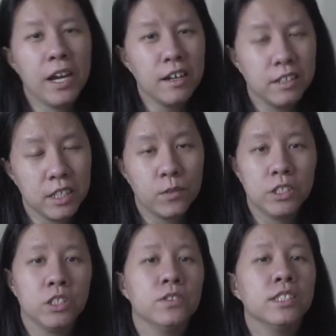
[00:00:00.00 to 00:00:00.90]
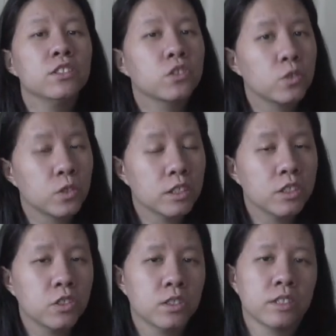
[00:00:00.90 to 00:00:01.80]
Apparently, when she was in
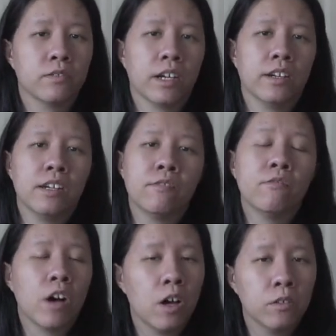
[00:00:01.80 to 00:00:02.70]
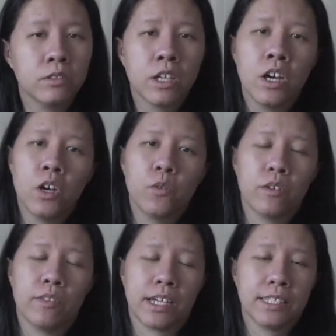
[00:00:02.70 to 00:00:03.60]
school, she was very involved
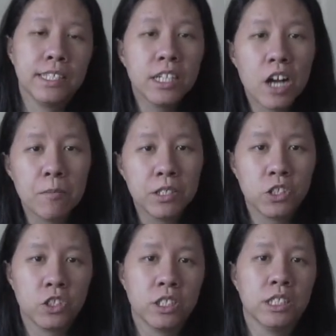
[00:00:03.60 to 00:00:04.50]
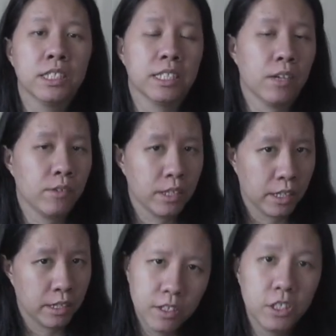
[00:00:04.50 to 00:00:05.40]
with like singing competitions and everything.